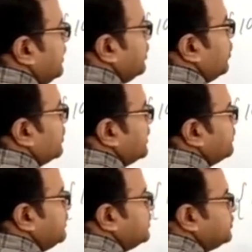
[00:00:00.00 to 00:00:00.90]
not
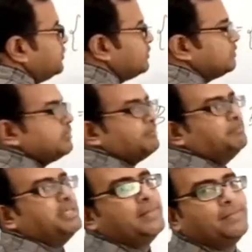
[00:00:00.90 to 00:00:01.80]
equal to
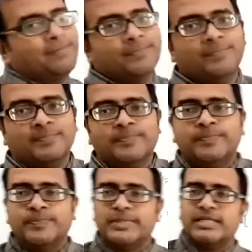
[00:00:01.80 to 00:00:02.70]
B.
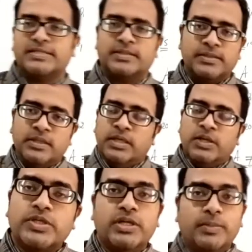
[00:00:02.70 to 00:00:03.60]
That's it.
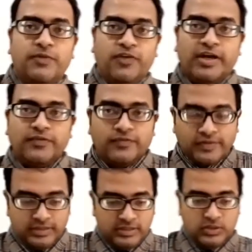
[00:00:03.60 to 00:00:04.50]
Question 5
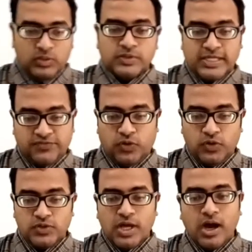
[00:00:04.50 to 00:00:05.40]
goes as
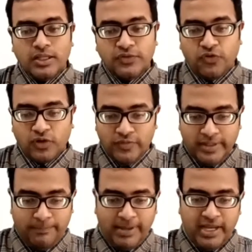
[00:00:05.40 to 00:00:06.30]
follows. Are the
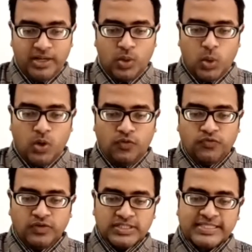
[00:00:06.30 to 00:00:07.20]
following pair of
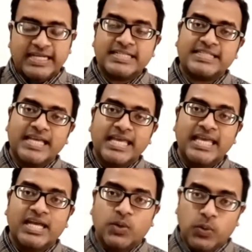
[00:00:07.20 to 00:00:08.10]
sets
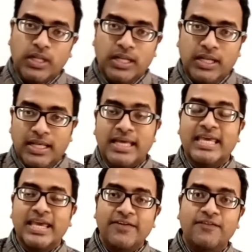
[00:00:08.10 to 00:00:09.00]
equal?
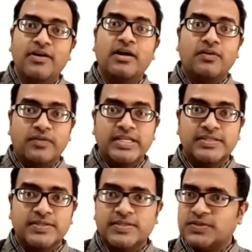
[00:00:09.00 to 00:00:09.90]
Give
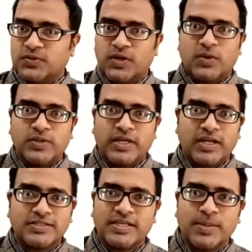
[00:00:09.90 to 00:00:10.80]
reasons. So, now they are
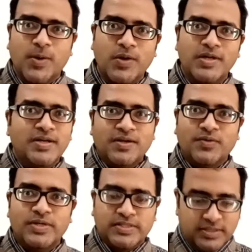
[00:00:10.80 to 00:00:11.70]
asking about
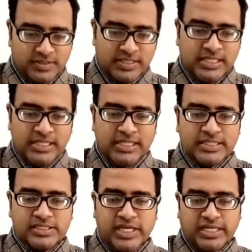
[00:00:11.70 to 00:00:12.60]
reasons. Let
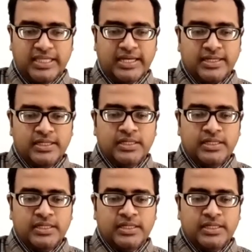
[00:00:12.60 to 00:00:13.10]
us check that.